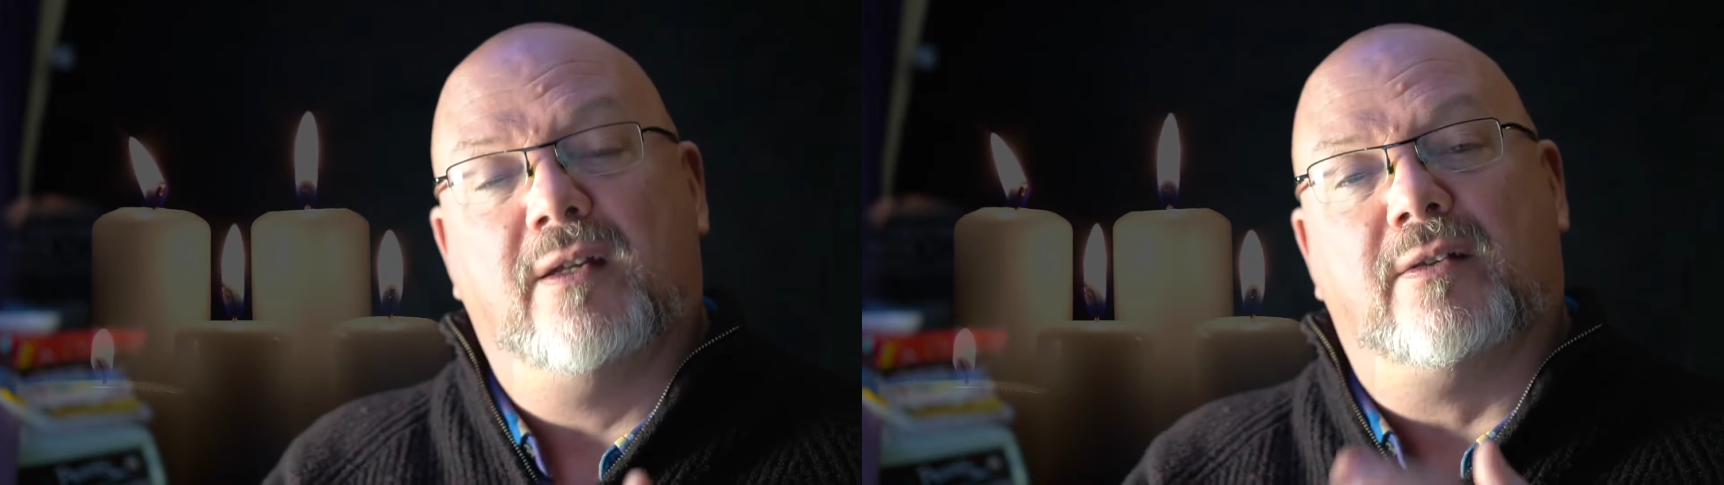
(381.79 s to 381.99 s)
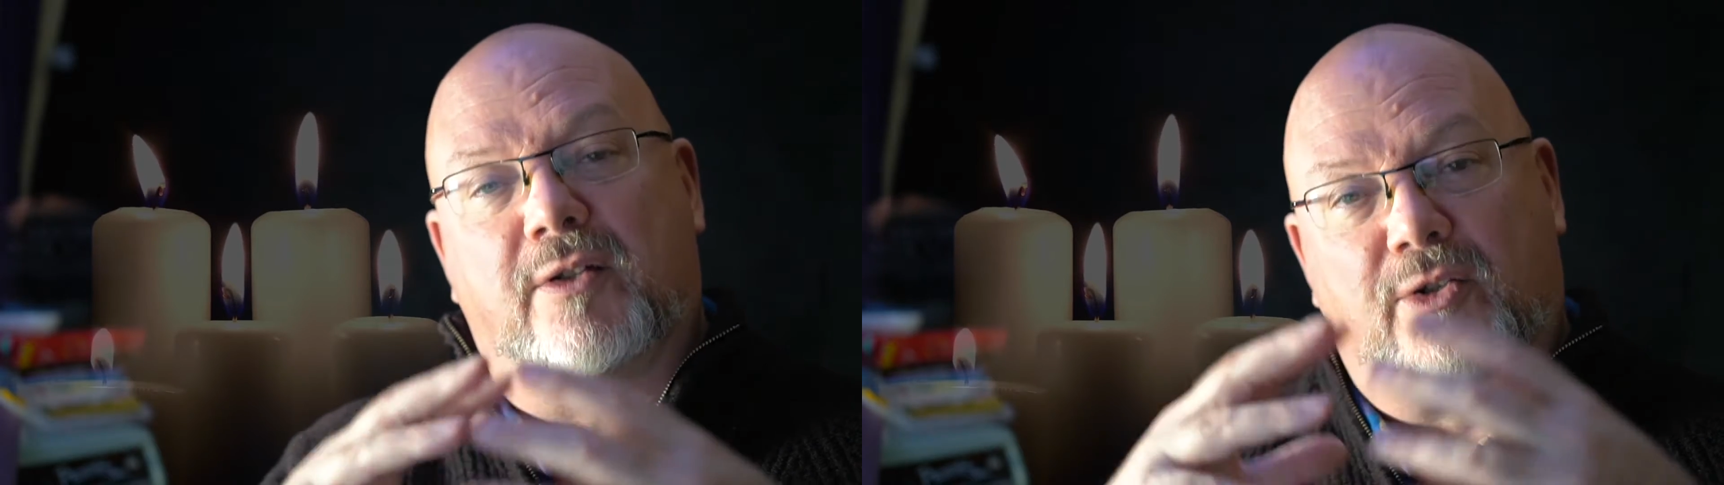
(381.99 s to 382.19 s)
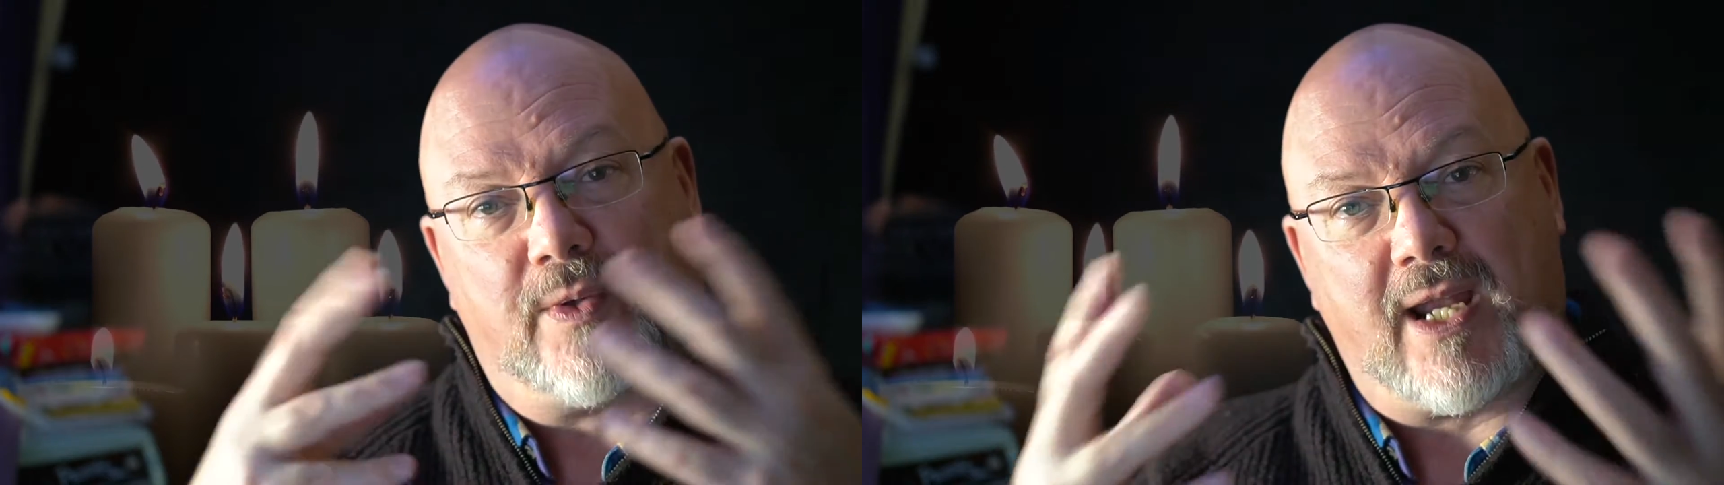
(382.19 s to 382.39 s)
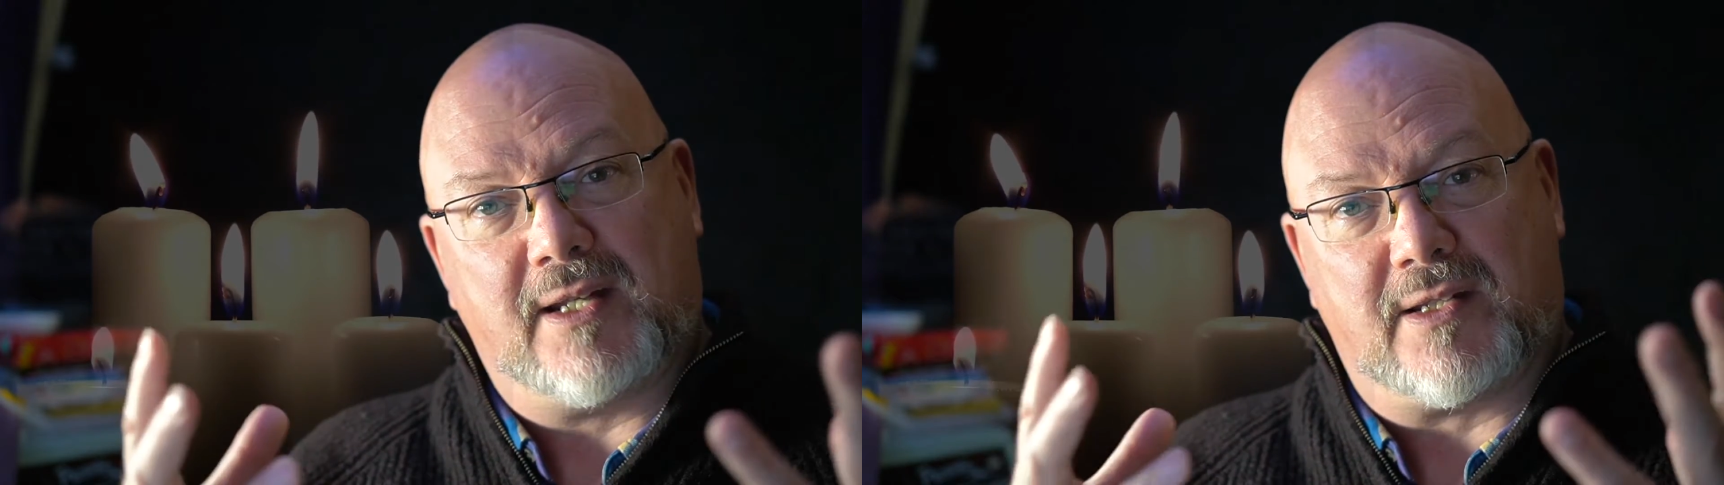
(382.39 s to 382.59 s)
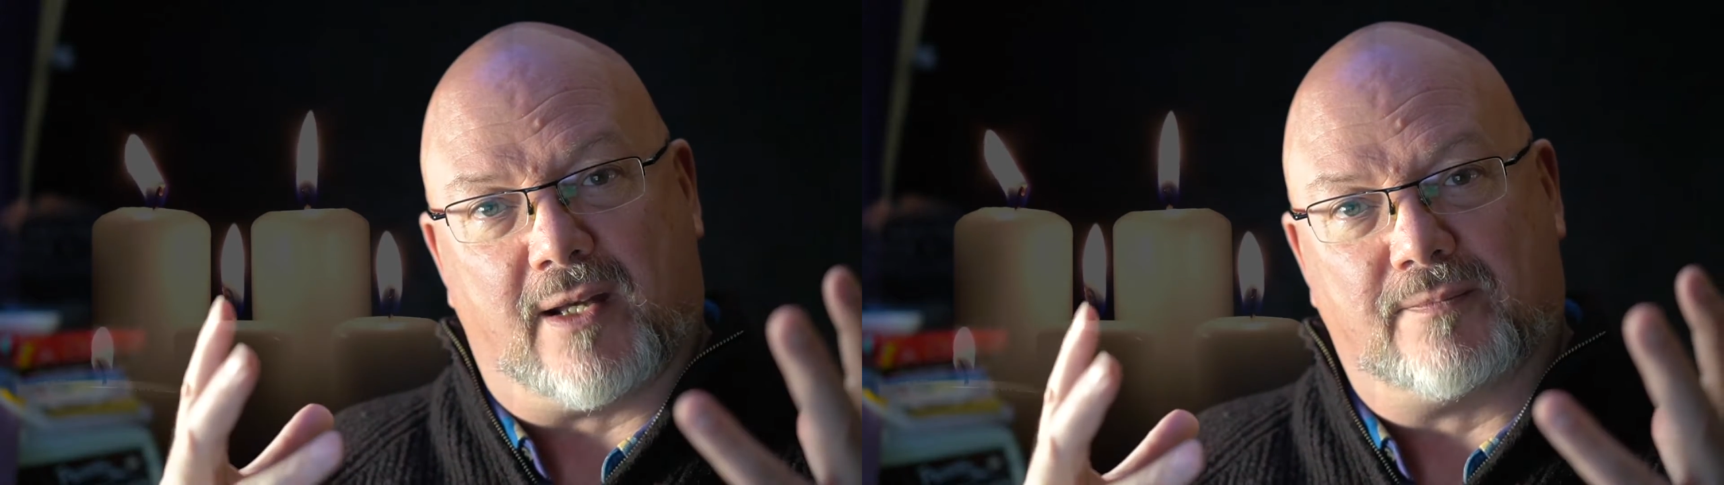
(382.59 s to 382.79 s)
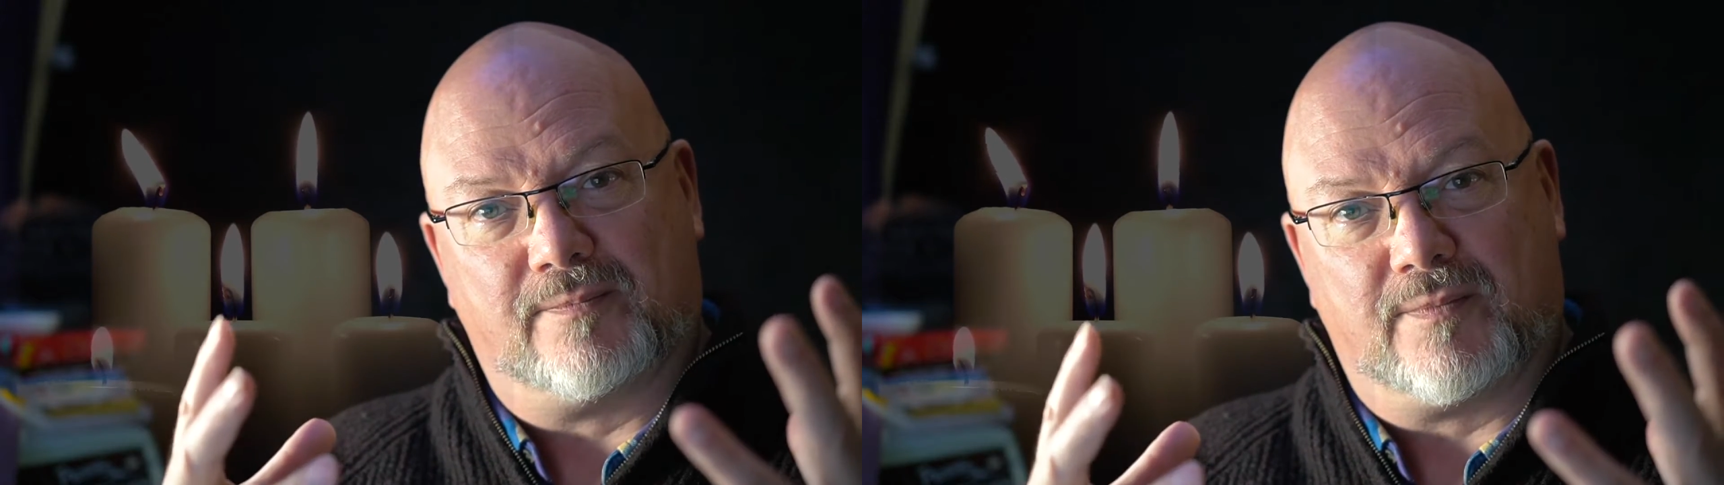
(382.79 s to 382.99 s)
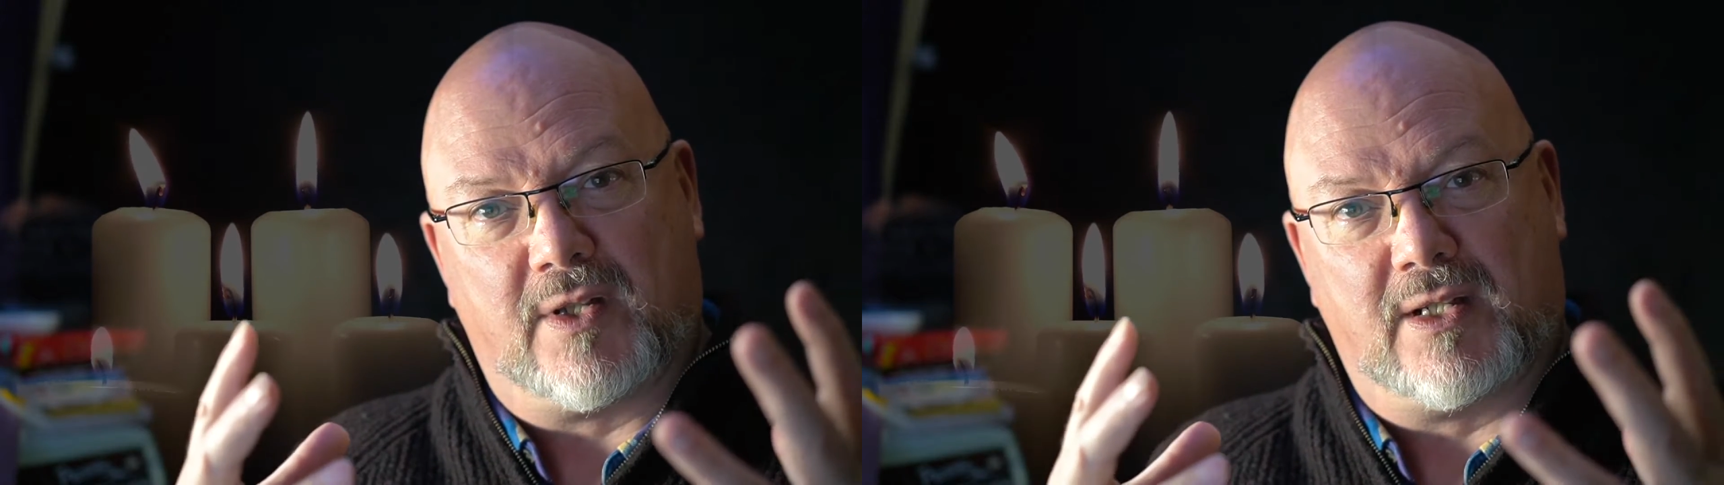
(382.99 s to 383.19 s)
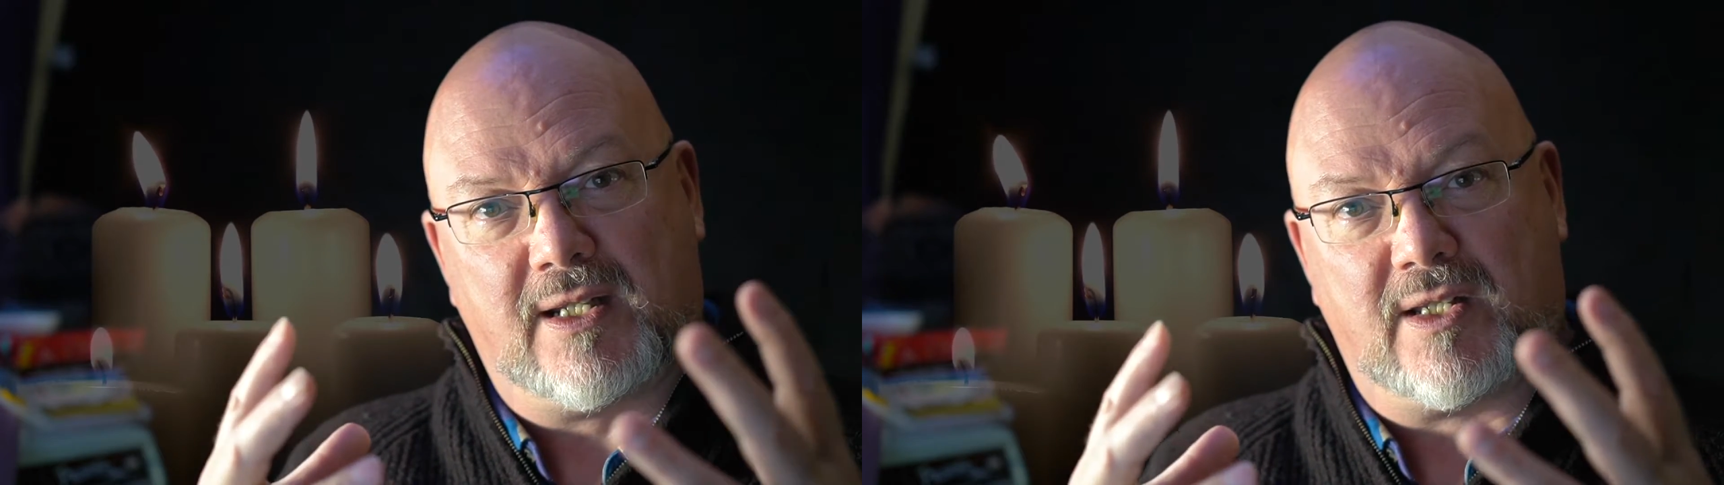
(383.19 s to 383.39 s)
the creator, the
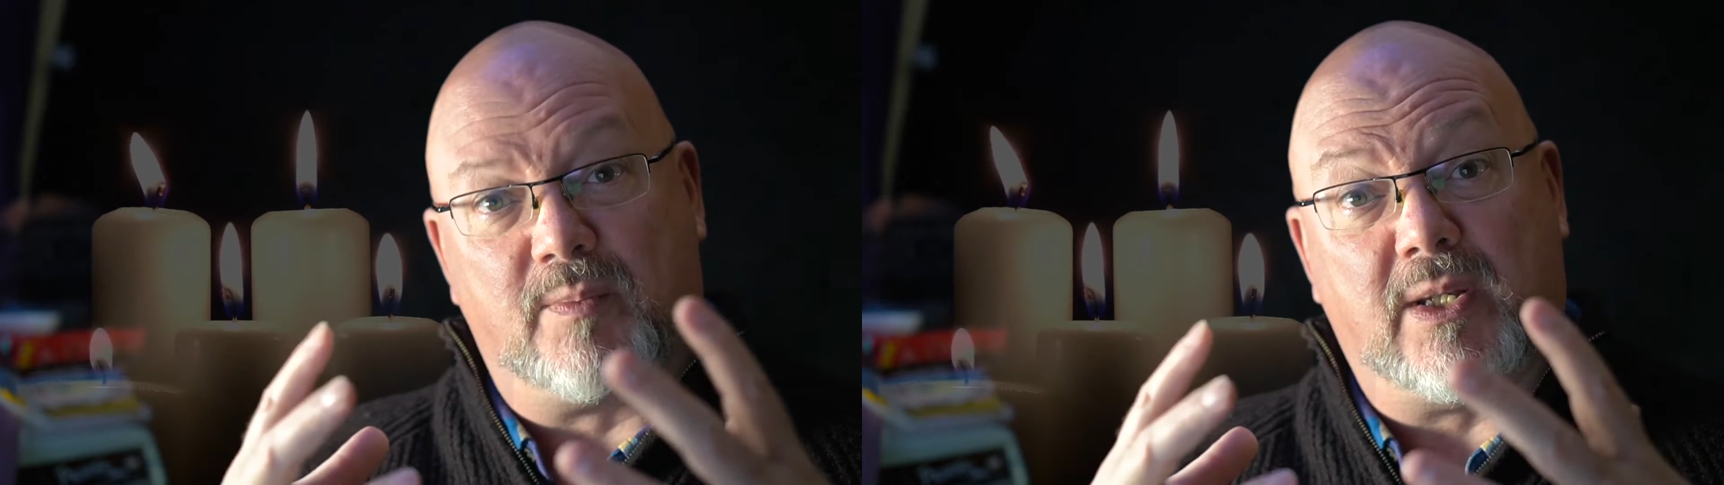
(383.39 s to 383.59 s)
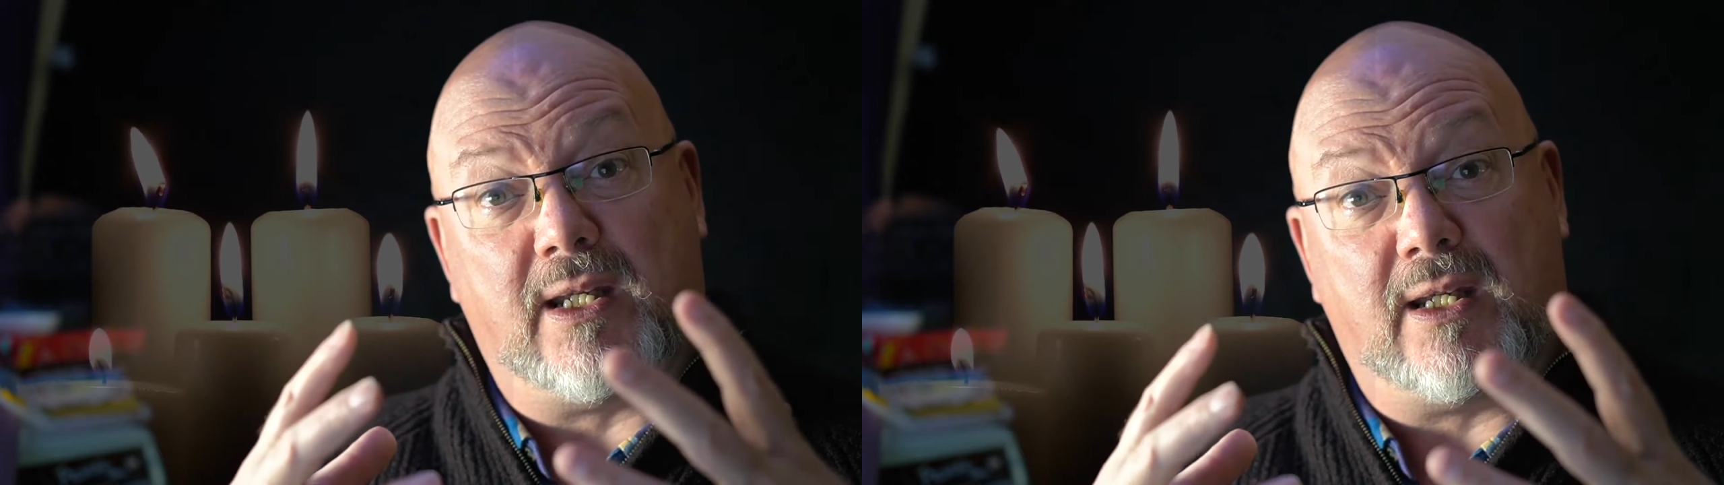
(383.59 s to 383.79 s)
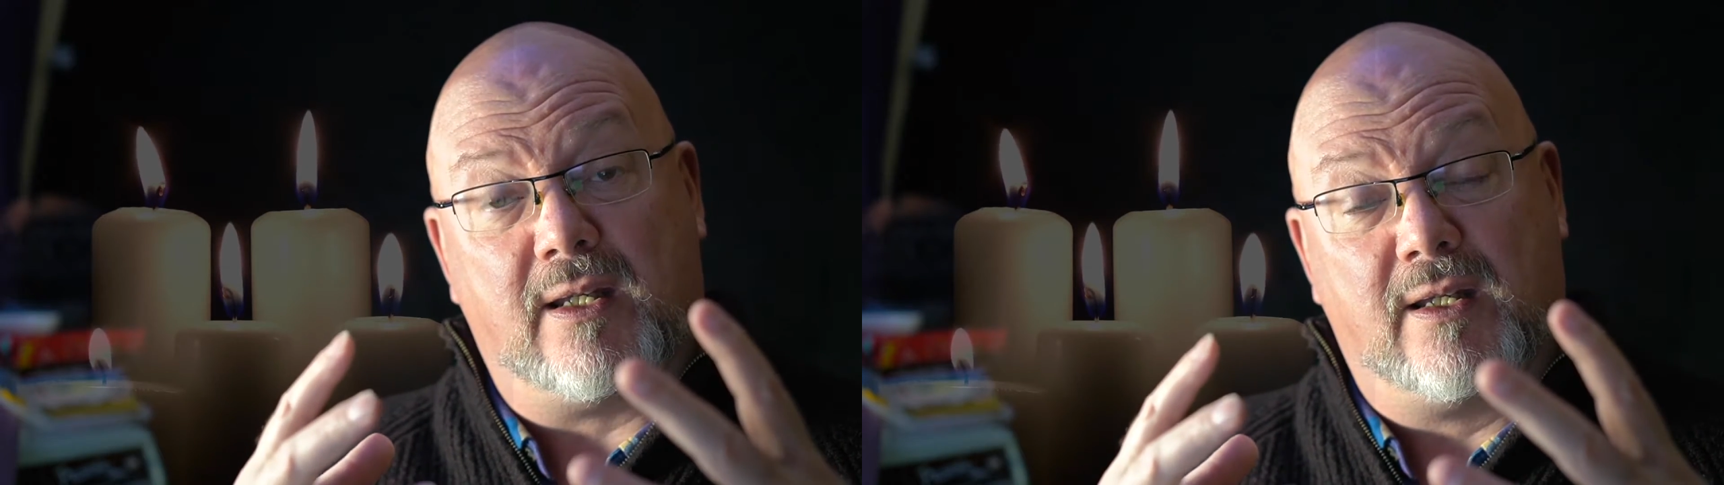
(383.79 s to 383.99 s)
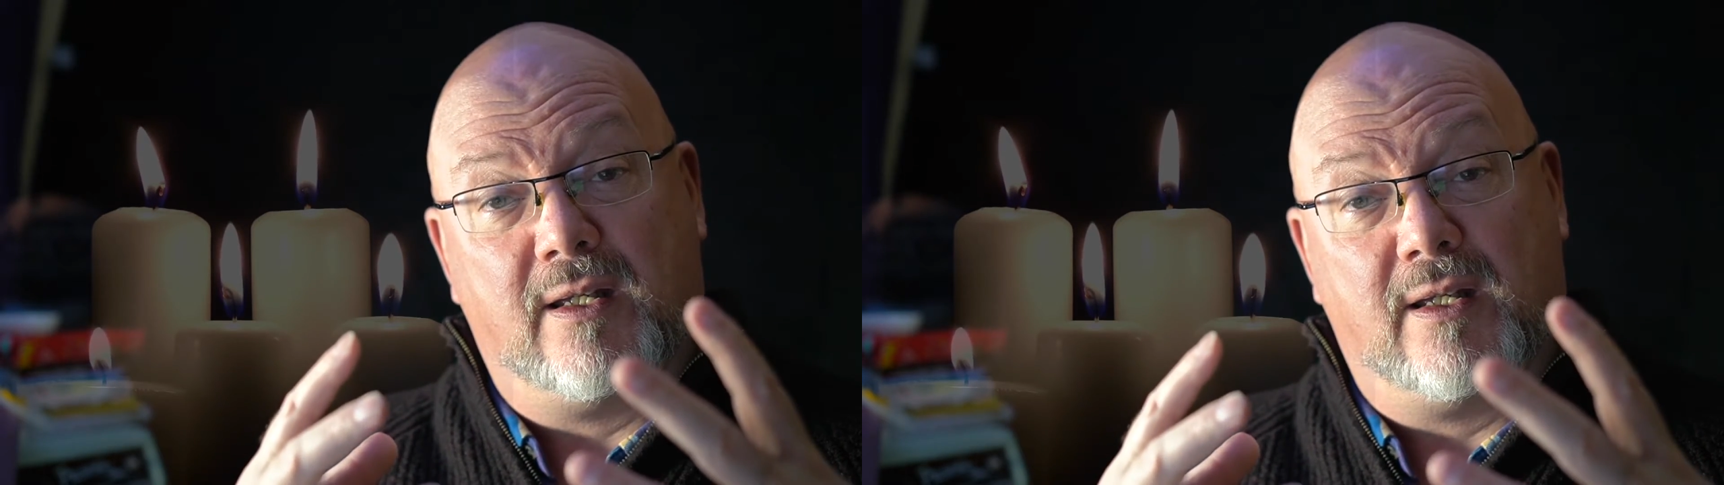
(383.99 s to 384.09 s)
need to be